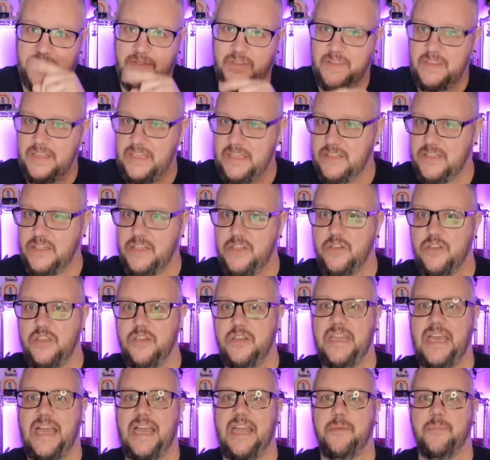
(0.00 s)
that these, you can
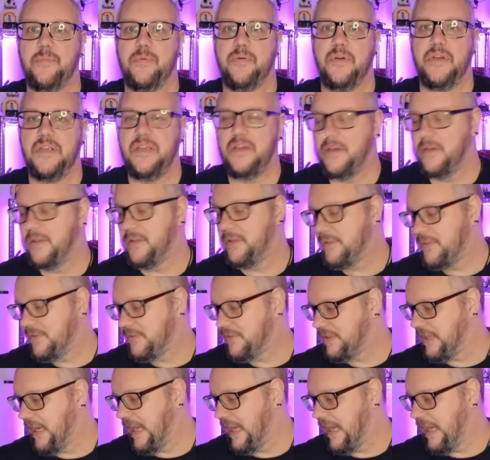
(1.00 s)
add prions